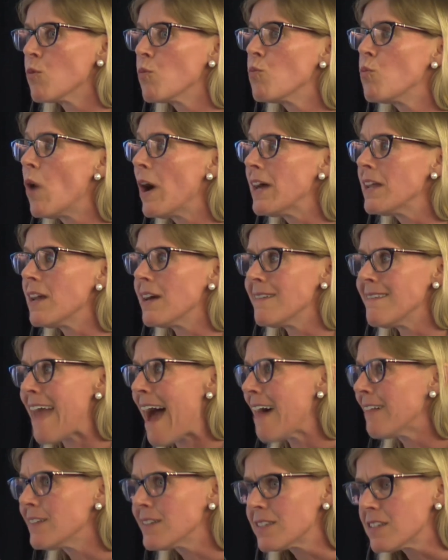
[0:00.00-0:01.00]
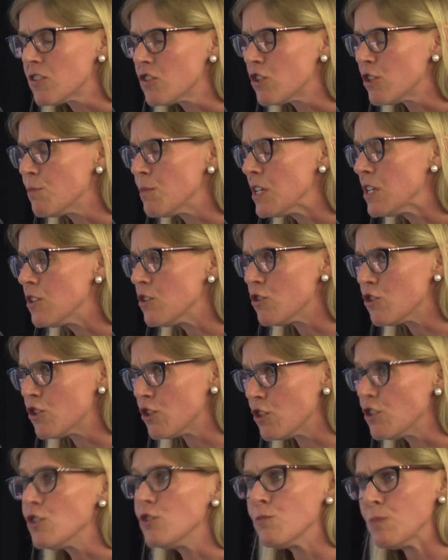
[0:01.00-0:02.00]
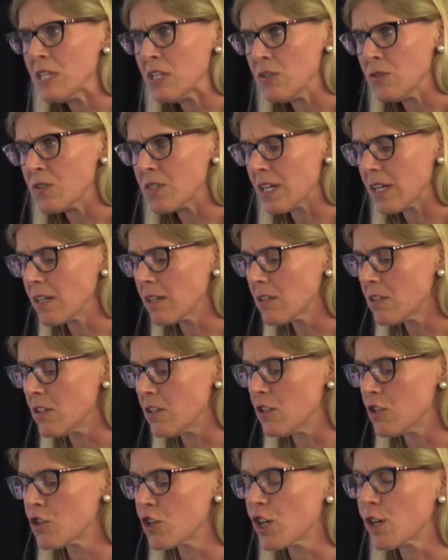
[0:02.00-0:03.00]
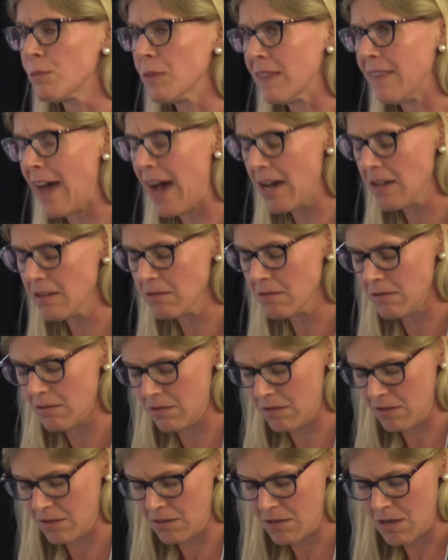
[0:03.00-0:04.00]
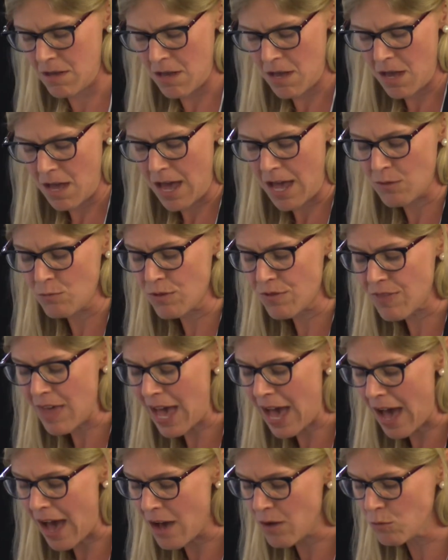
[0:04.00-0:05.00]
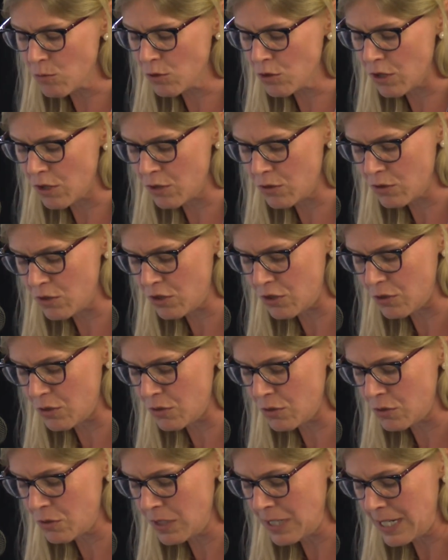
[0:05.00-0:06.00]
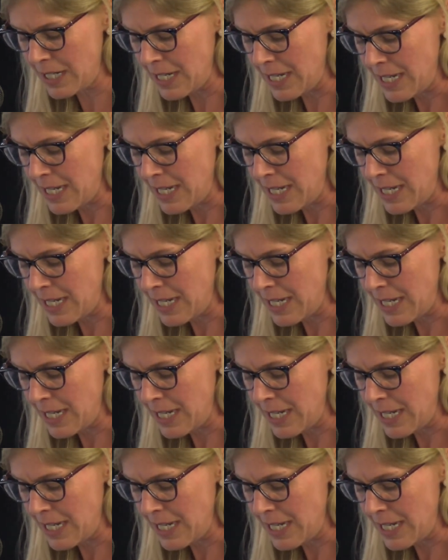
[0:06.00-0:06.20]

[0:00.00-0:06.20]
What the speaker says: What analysis should you be using to determine that? And with that, we'll go to